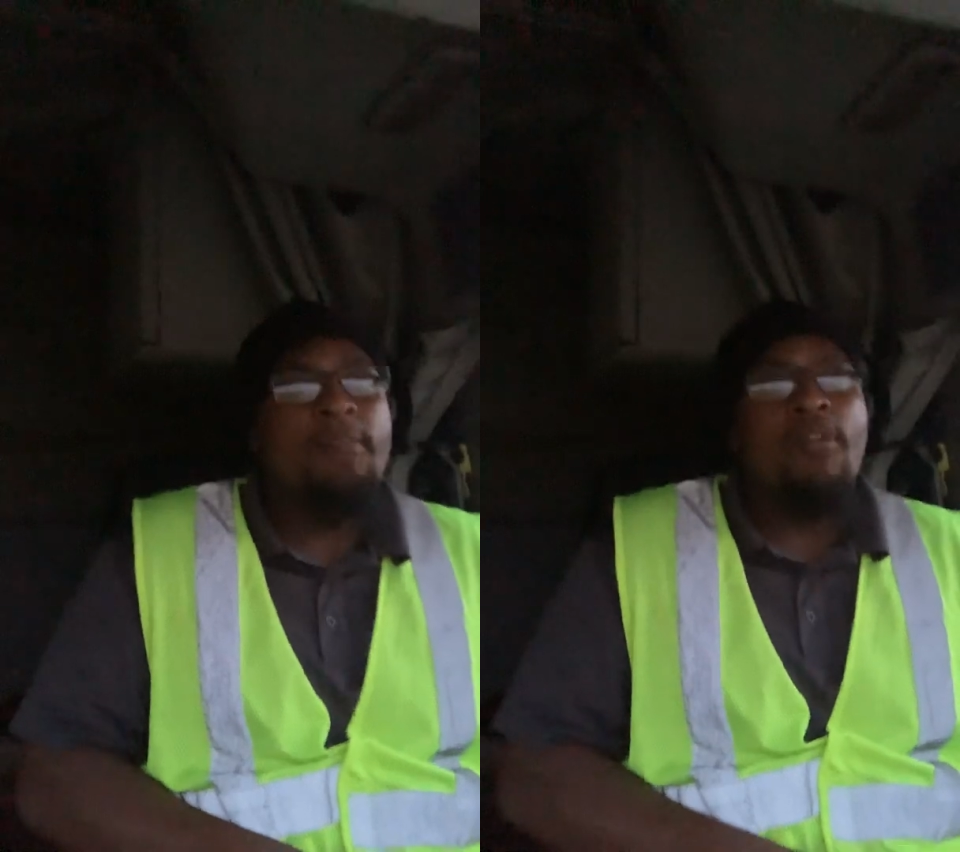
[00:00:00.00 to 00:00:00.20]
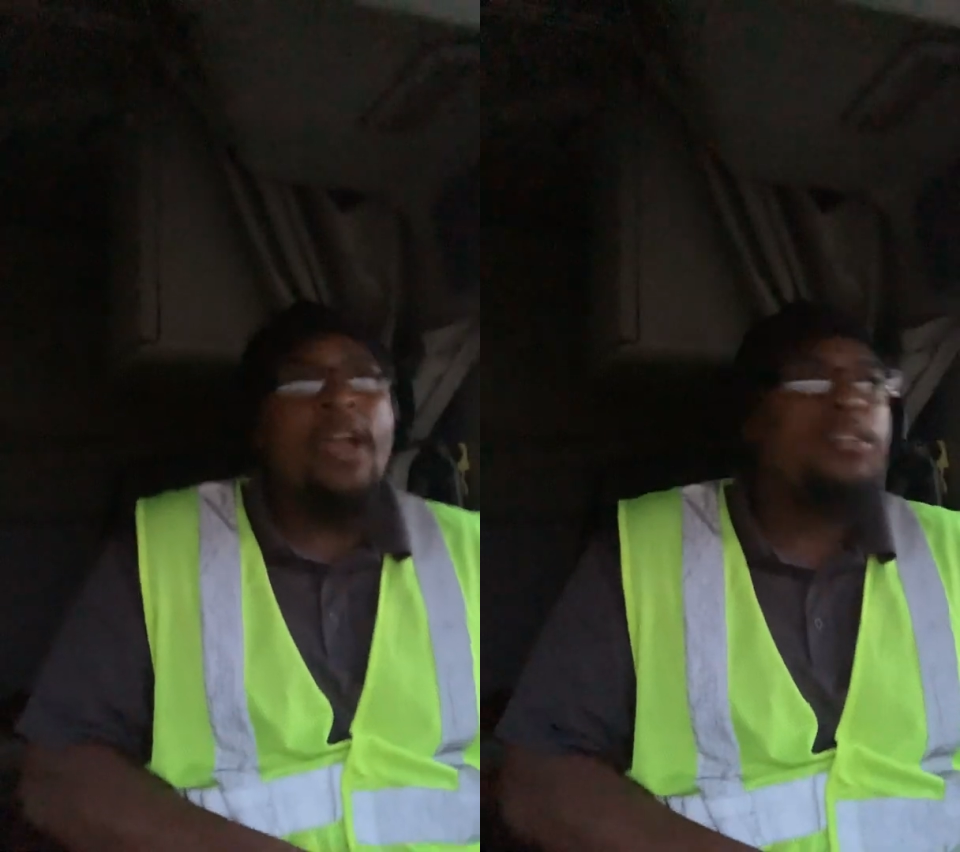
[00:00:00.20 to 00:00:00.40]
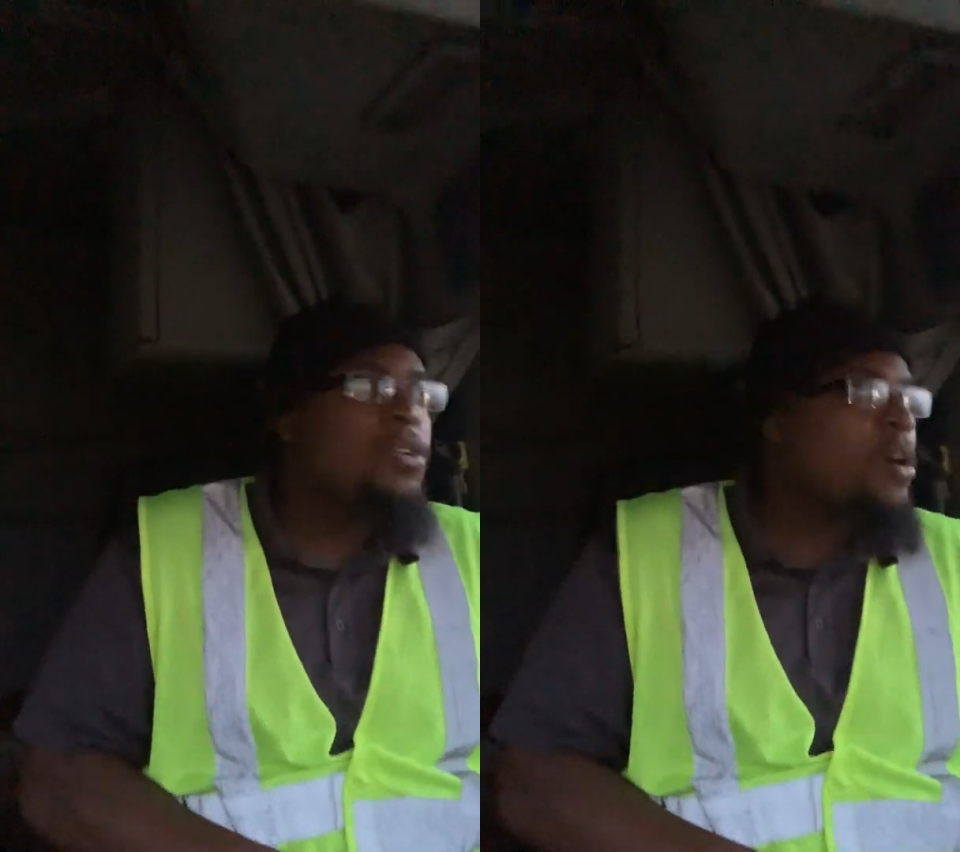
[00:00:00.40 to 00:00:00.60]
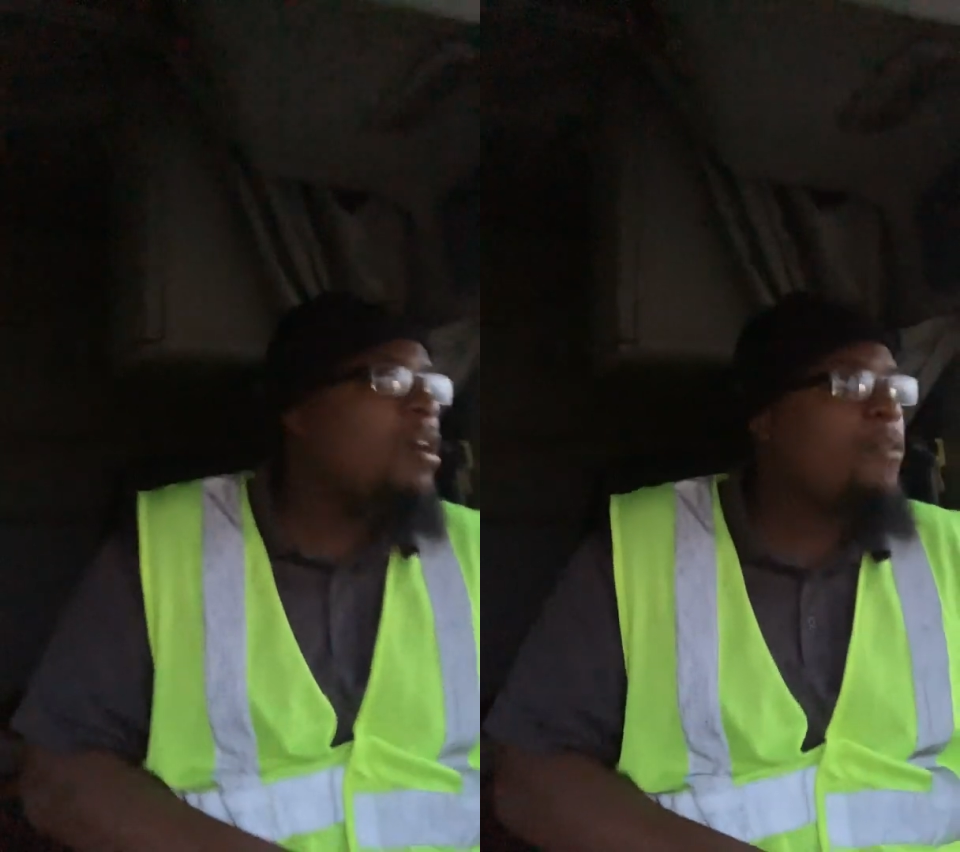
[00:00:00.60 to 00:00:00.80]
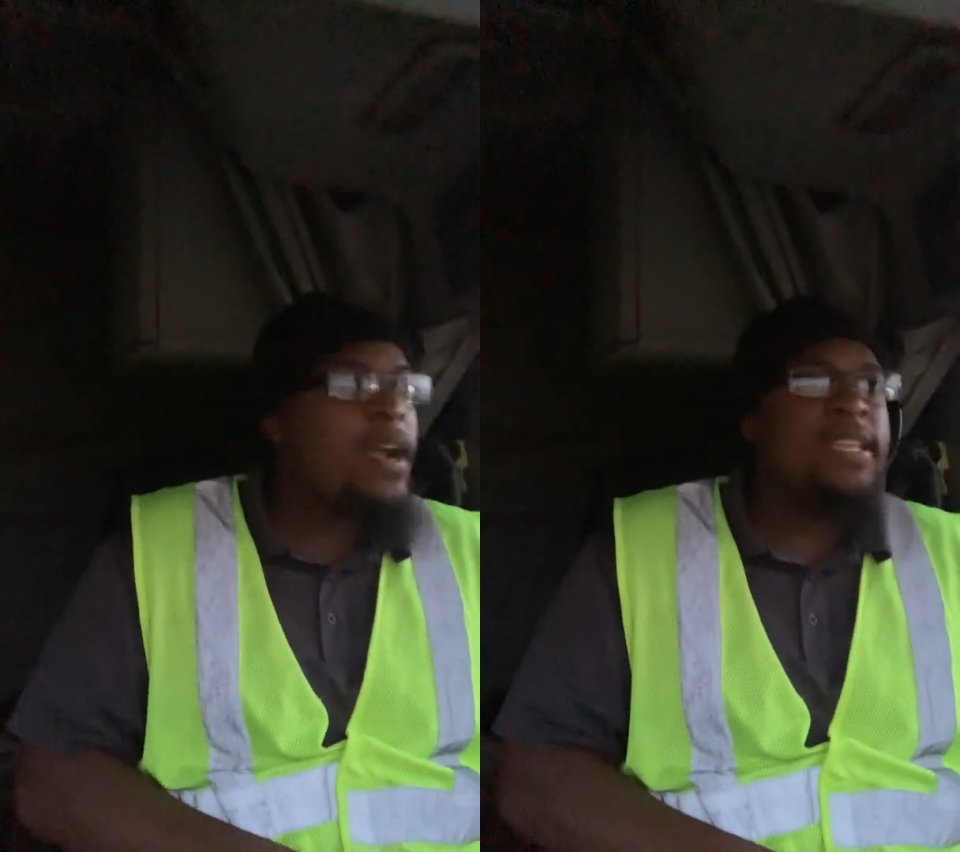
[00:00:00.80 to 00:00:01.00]
brand new
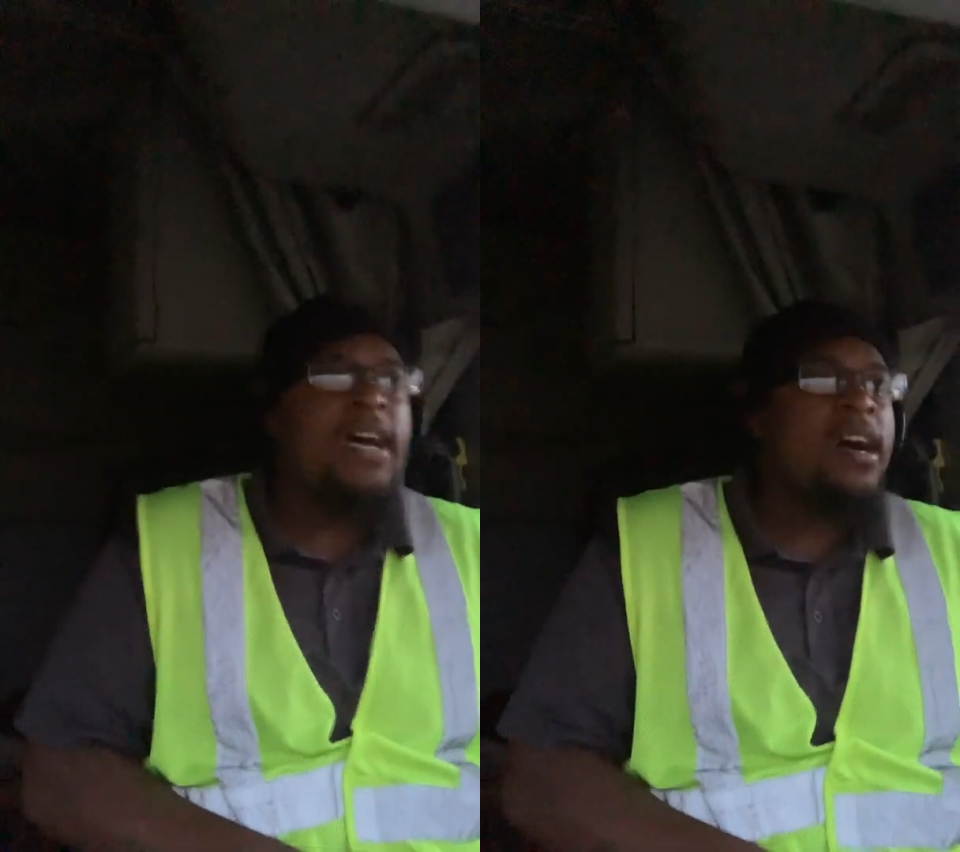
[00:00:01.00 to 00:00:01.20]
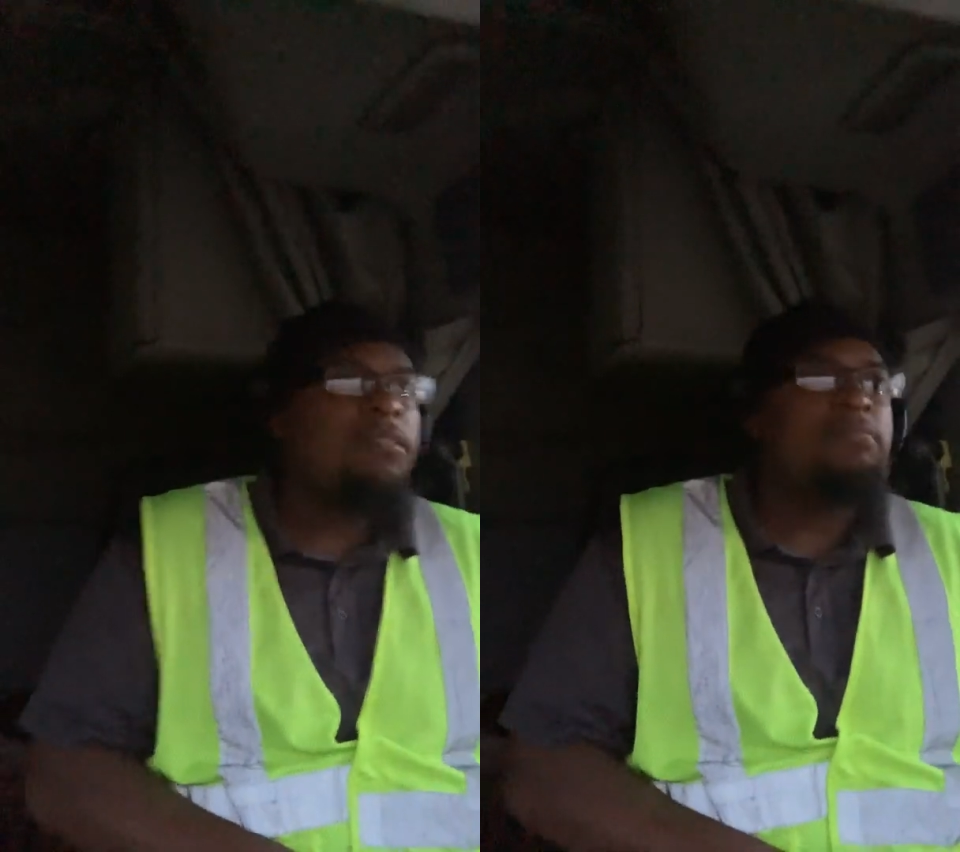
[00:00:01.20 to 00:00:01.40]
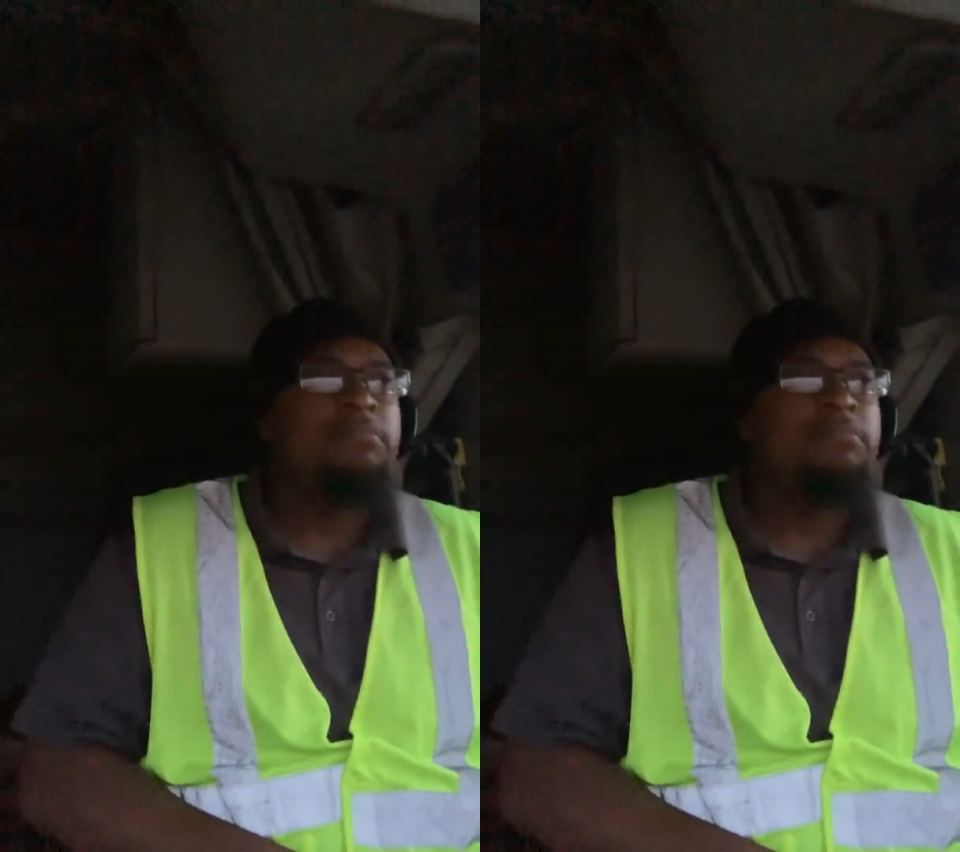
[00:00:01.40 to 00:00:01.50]
car right now,